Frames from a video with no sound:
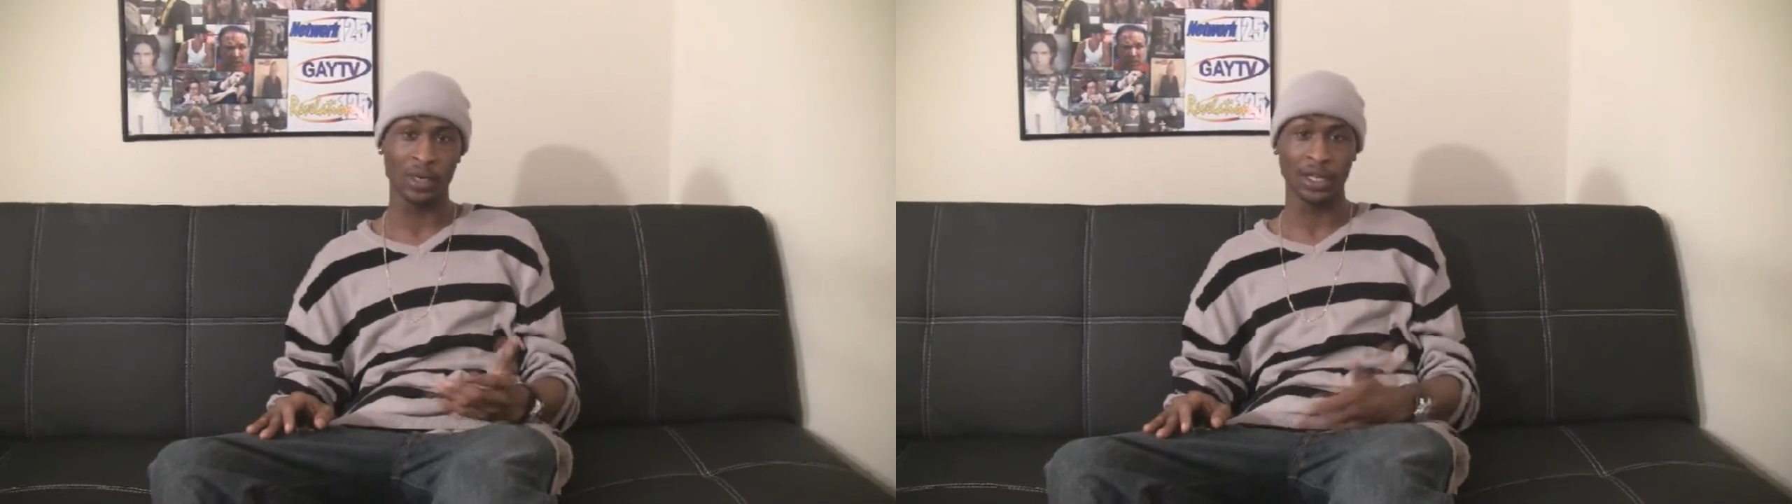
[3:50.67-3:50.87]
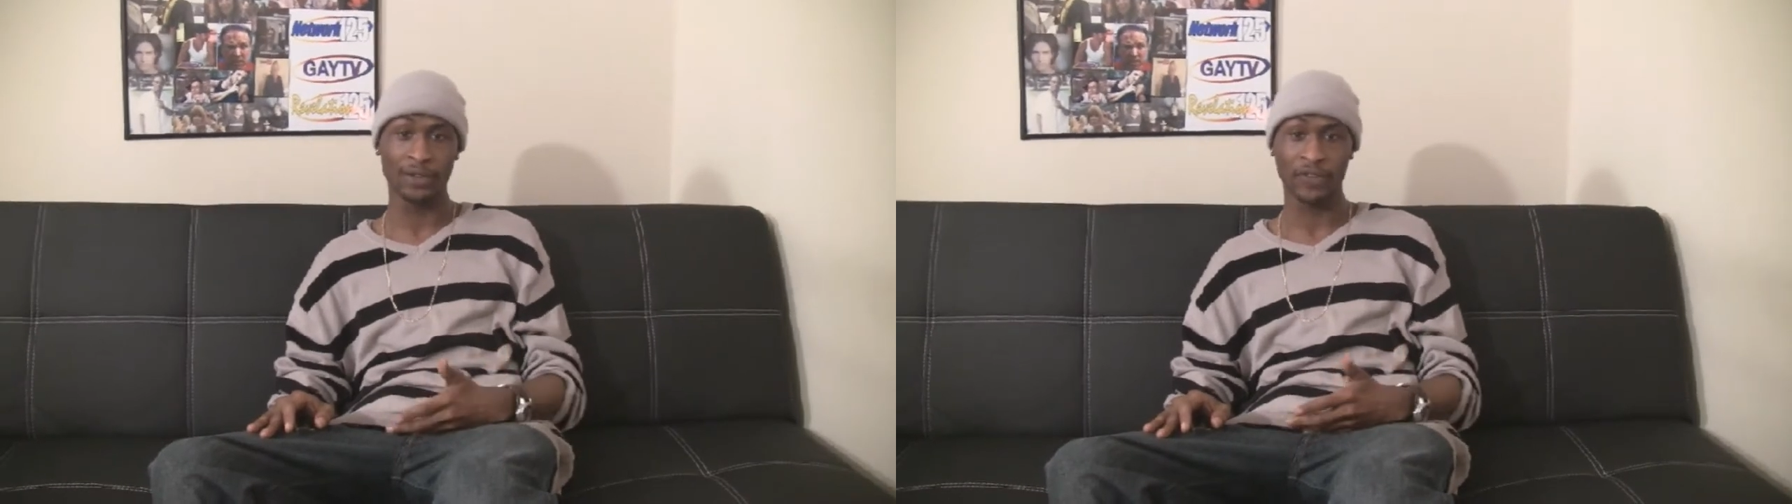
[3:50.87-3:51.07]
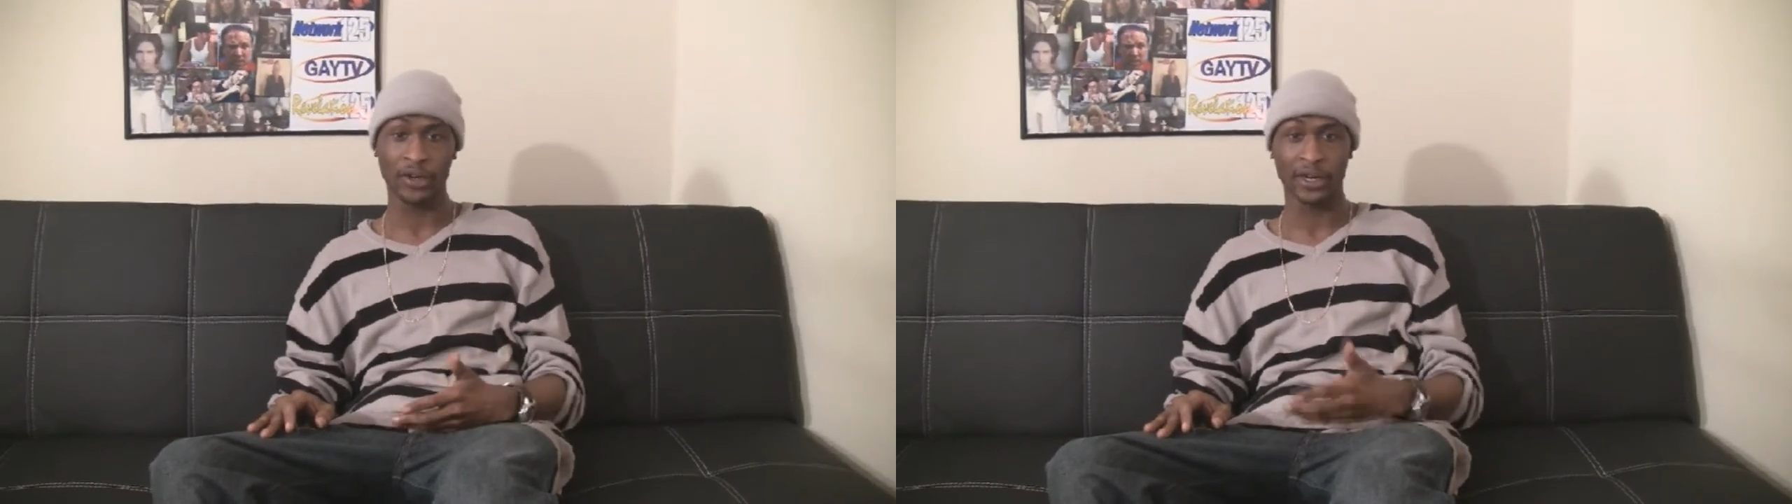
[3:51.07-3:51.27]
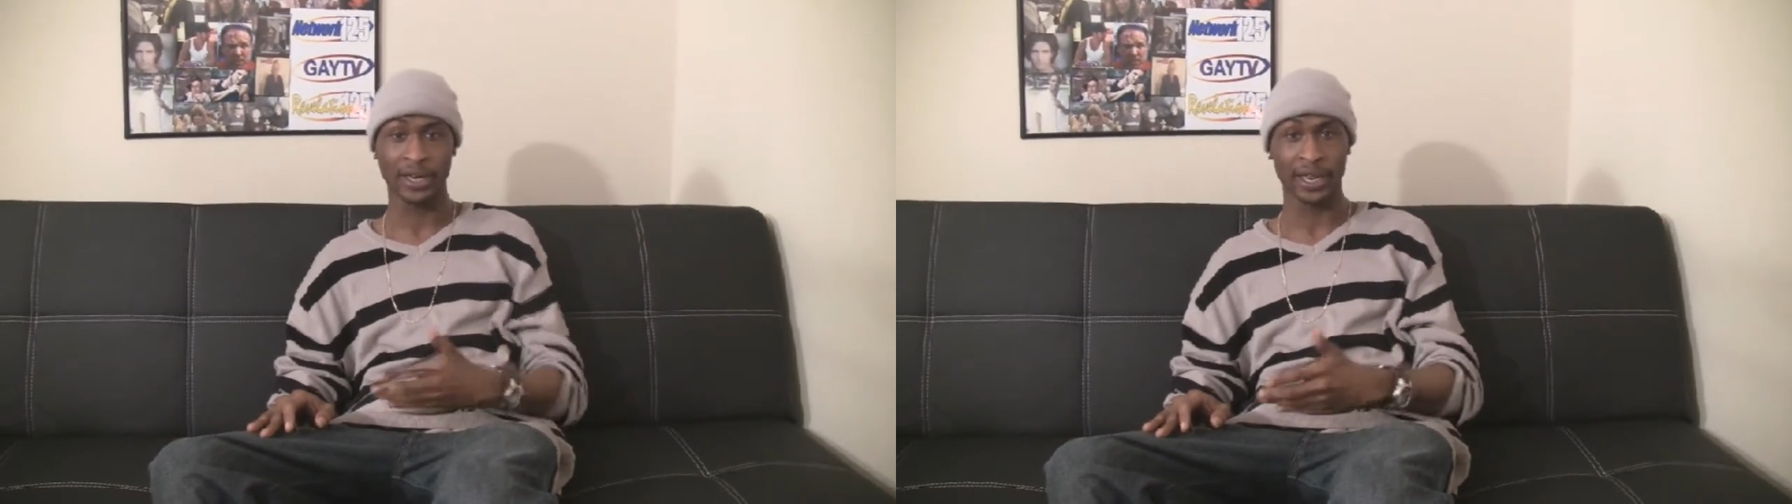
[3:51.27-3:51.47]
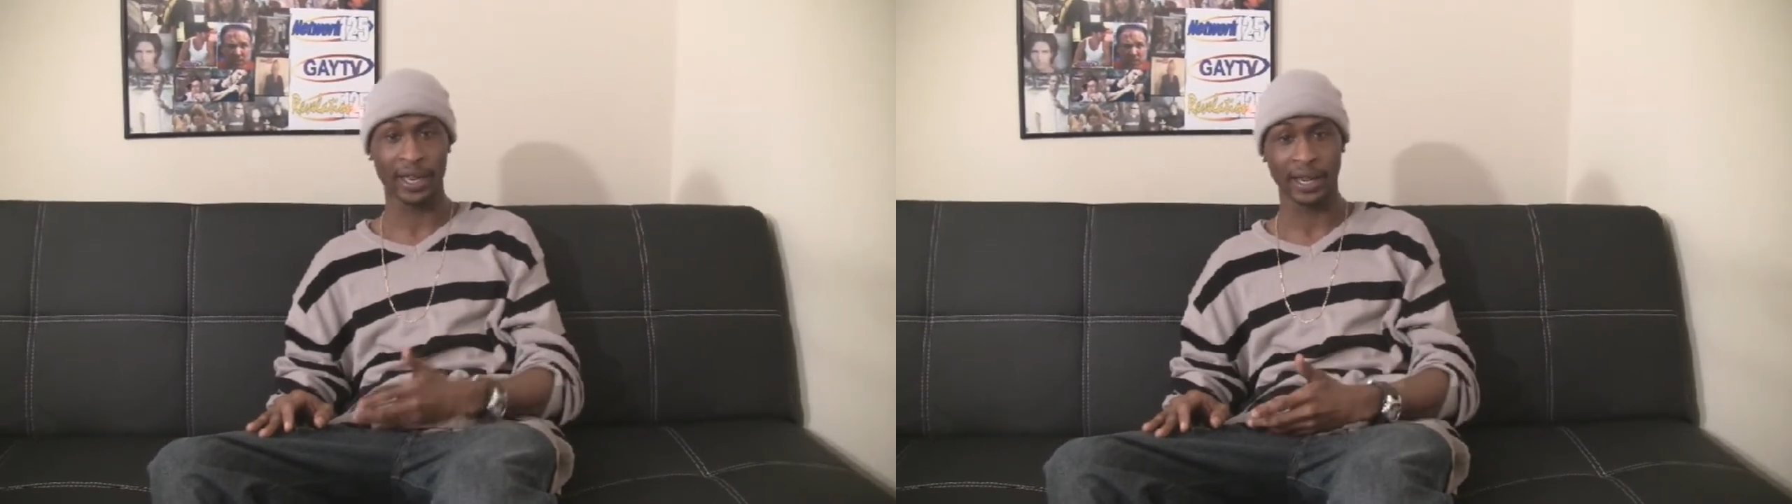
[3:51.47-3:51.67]
live here in
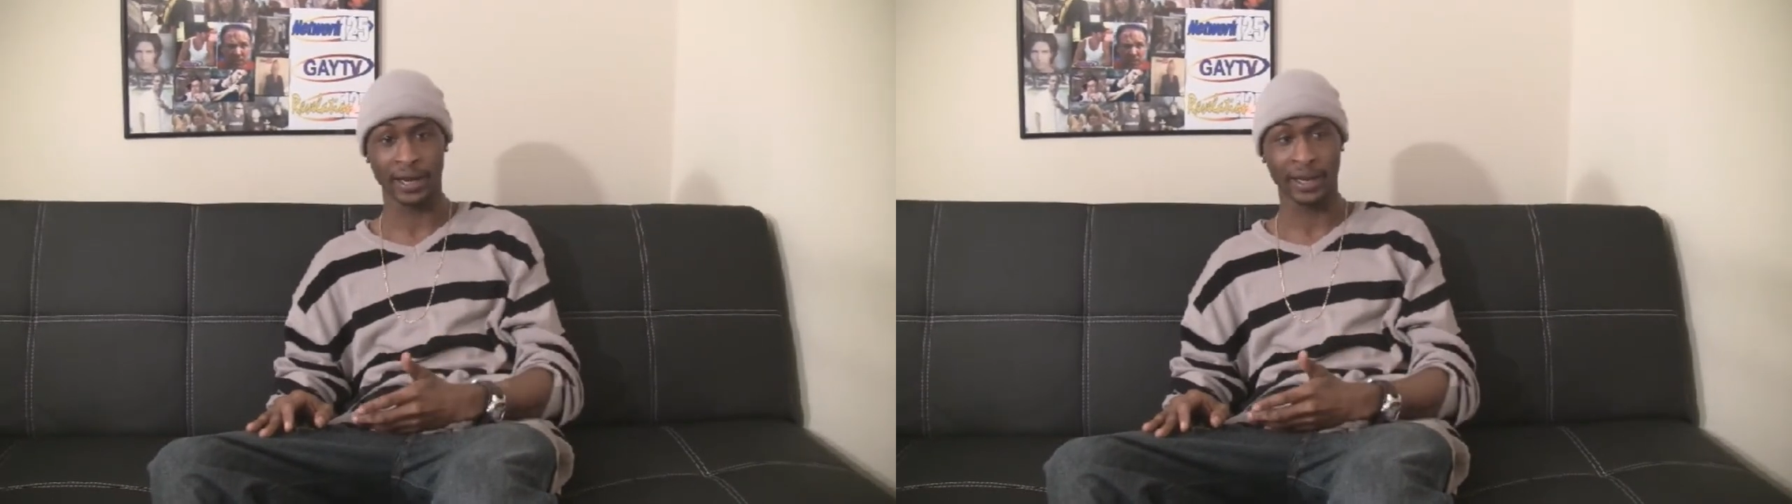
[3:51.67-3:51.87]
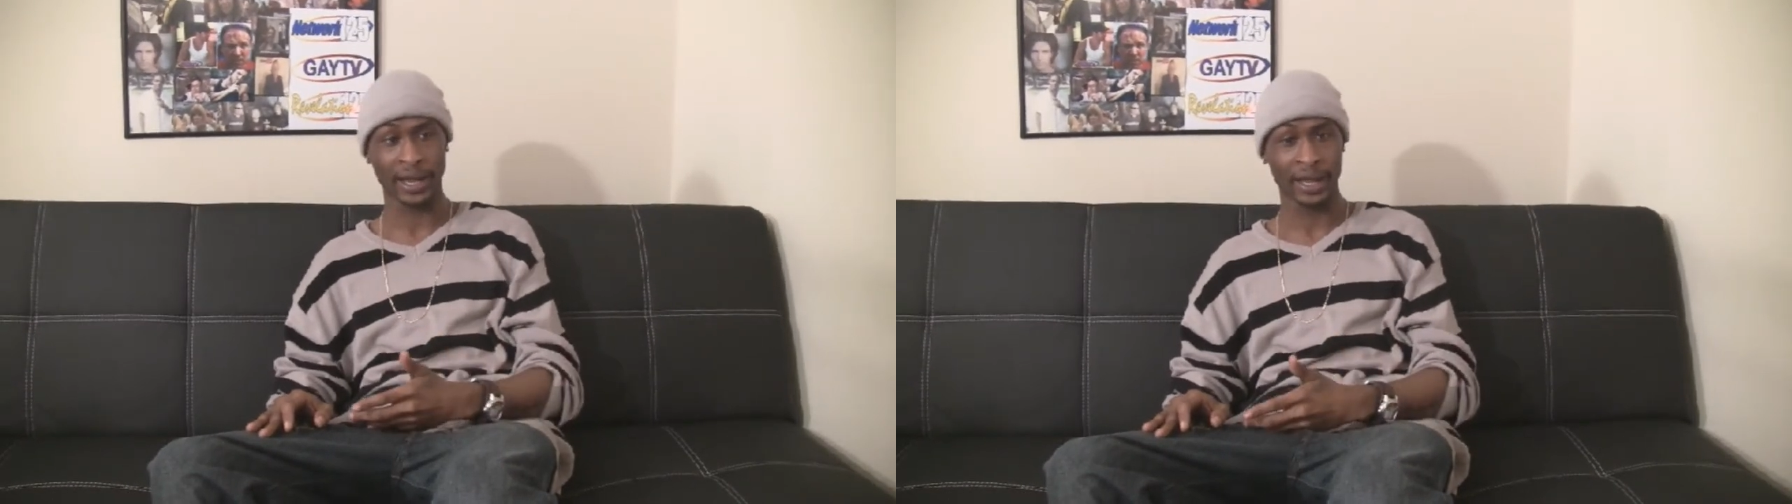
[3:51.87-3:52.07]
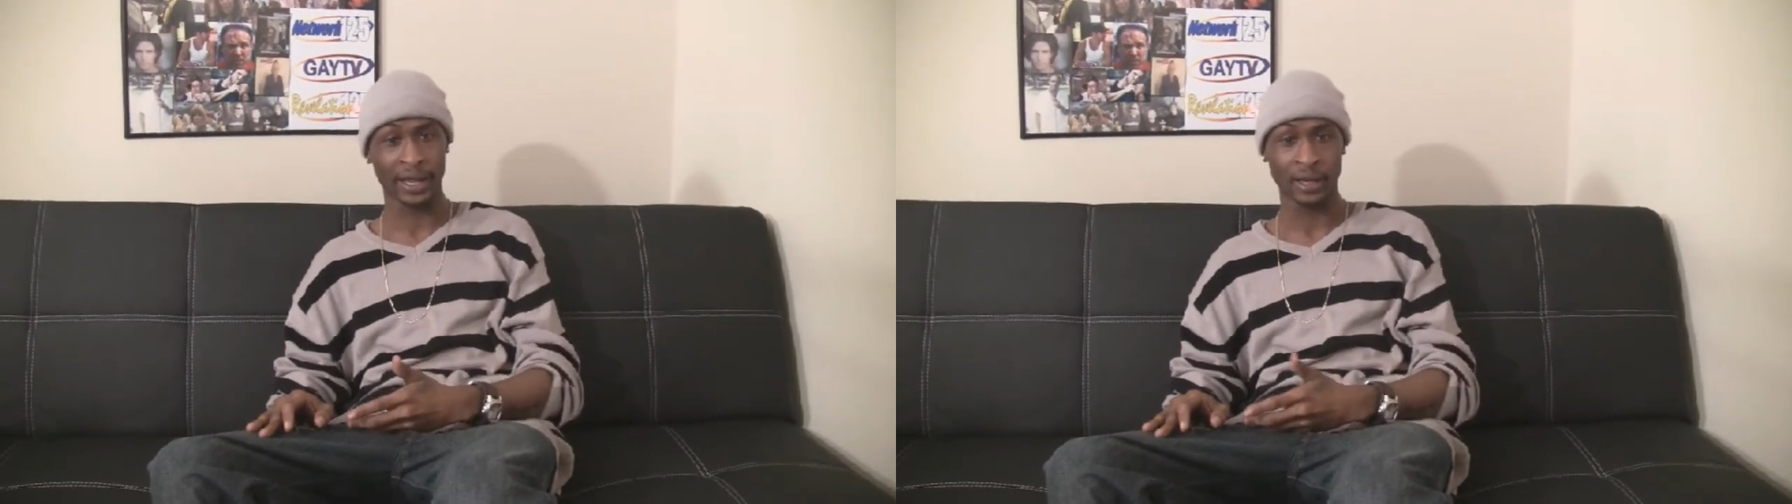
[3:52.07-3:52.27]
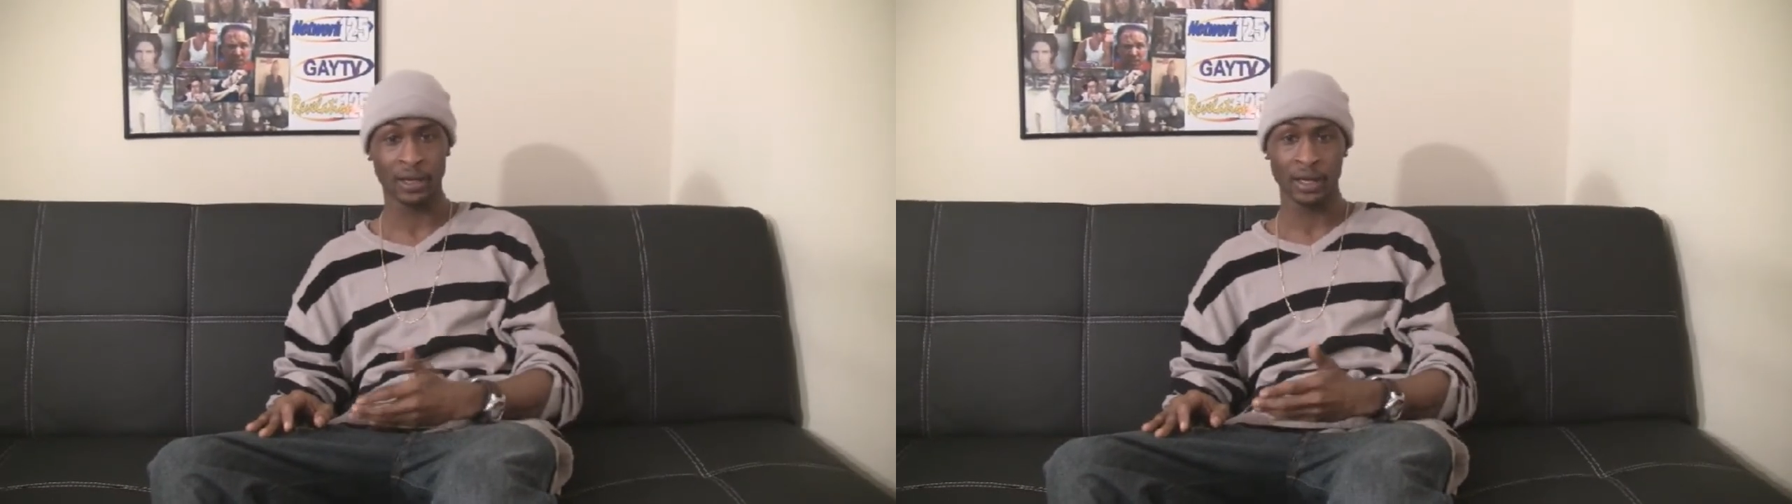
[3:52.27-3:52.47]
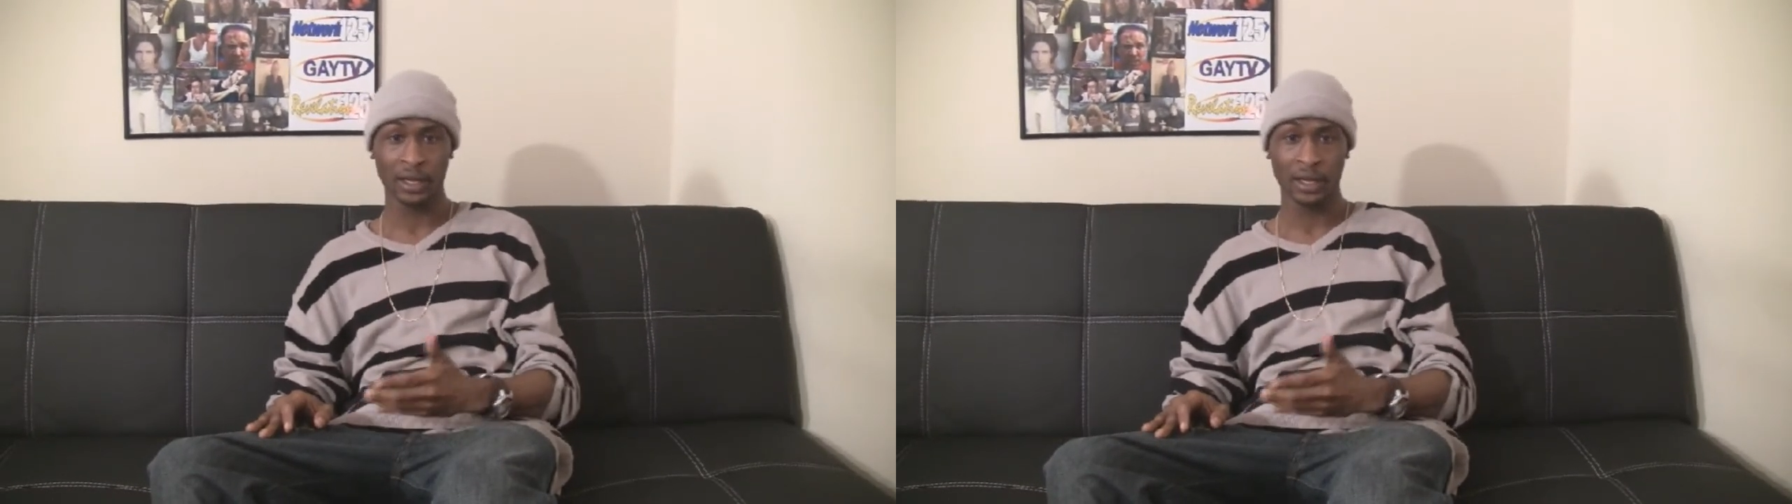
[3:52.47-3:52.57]
the, in the A